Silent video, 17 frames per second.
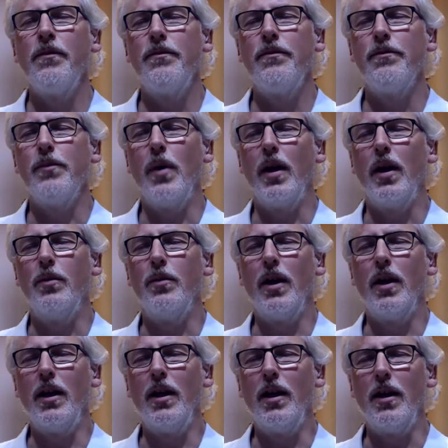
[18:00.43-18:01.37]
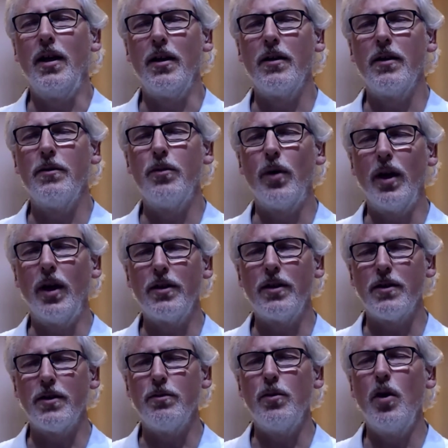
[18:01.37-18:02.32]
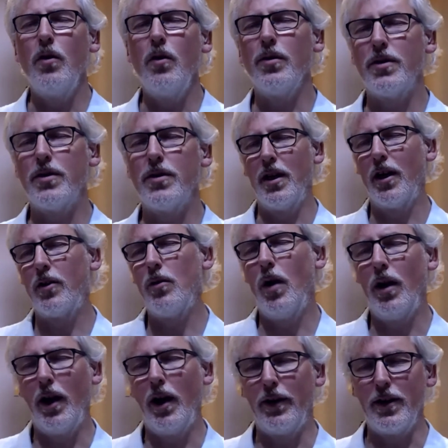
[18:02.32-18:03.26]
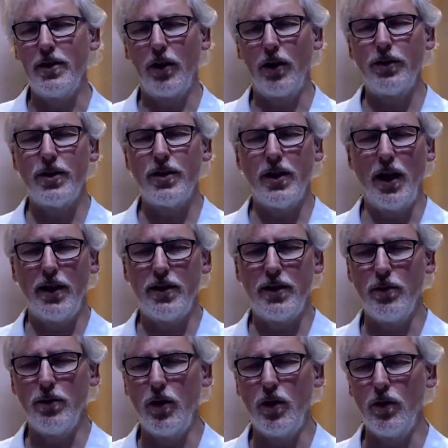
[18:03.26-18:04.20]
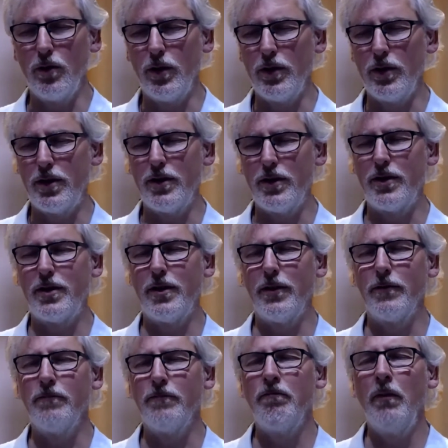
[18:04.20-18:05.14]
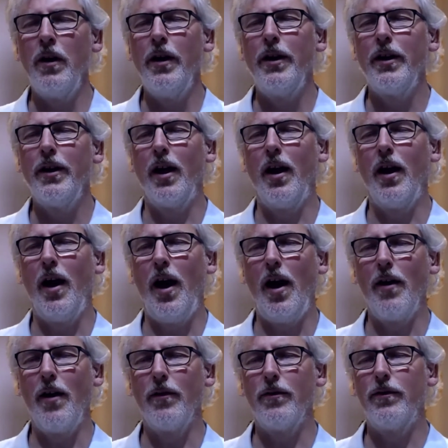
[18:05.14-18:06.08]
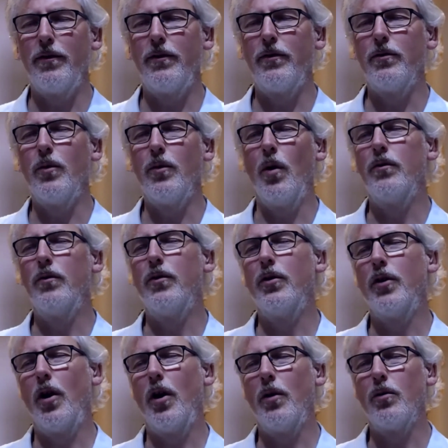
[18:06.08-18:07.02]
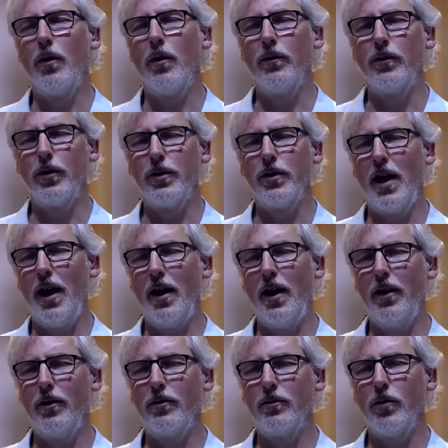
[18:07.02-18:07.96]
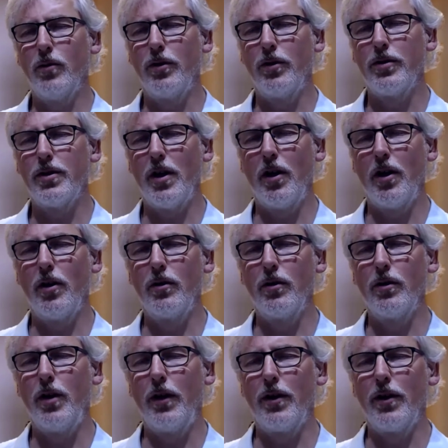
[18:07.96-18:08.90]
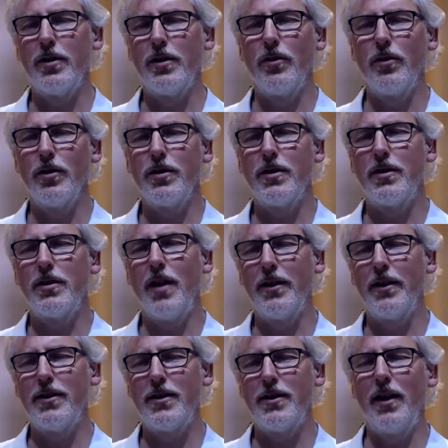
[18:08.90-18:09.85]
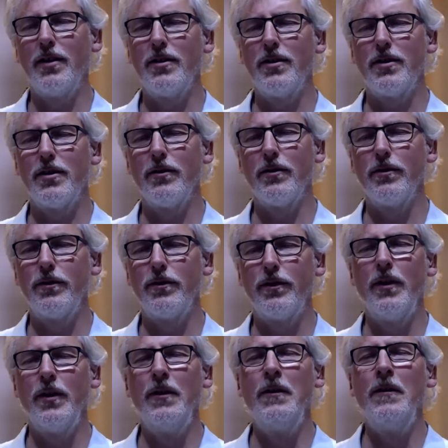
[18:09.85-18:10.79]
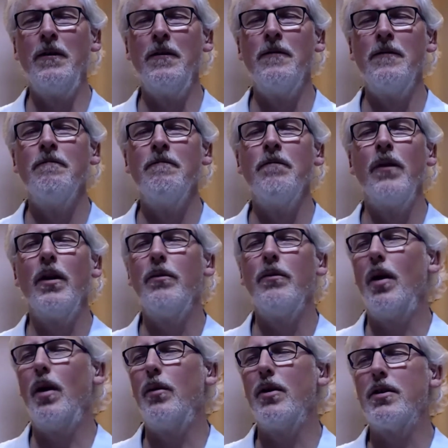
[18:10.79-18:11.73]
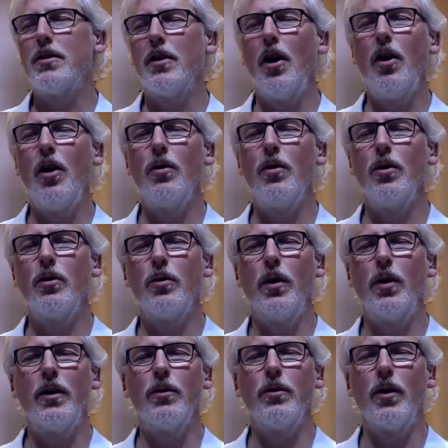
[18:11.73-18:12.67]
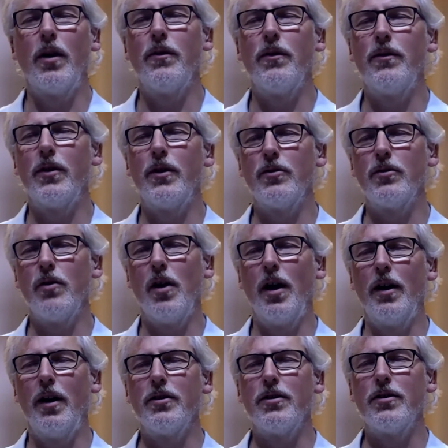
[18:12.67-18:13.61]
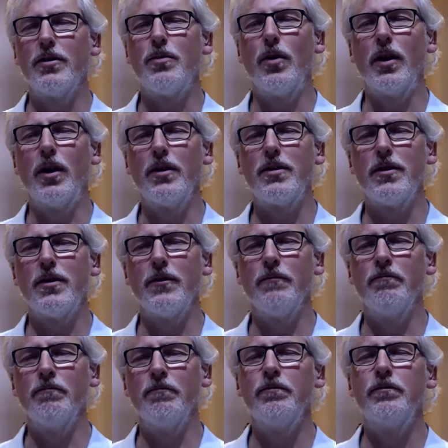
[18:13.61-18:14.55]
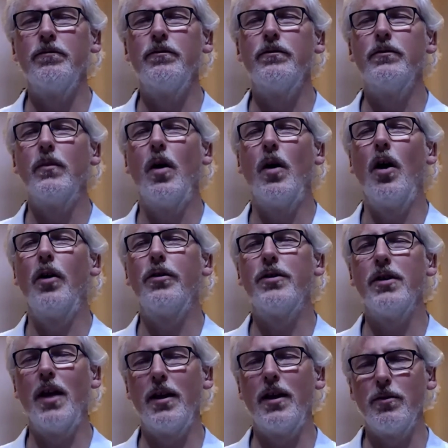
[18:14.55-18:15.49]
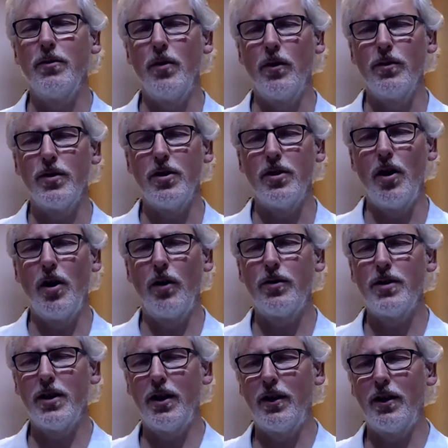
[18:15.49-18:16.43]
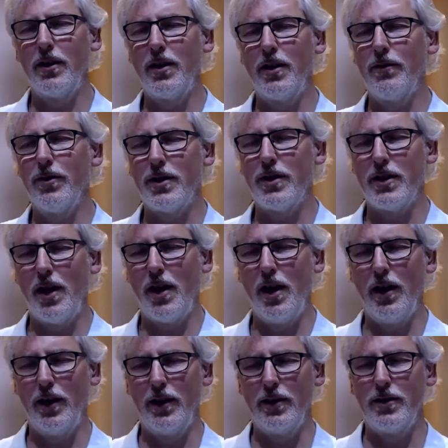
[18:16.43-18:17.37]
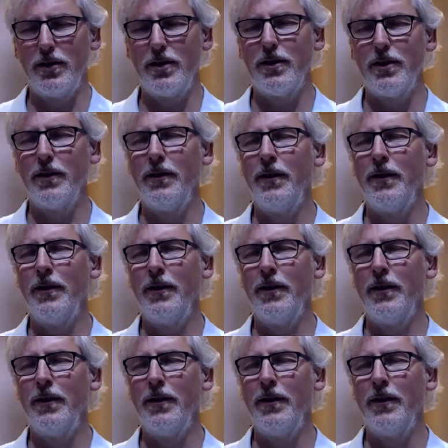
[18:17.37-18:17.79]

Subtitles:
Maybe bringing some movements quite like these alternating movements just to kind of have one foot up, one foot down, one toe, the other toe. Just that sense of maybe slow or quick, whatever feels right. Just bringing some alternating movements, noticing the different sides.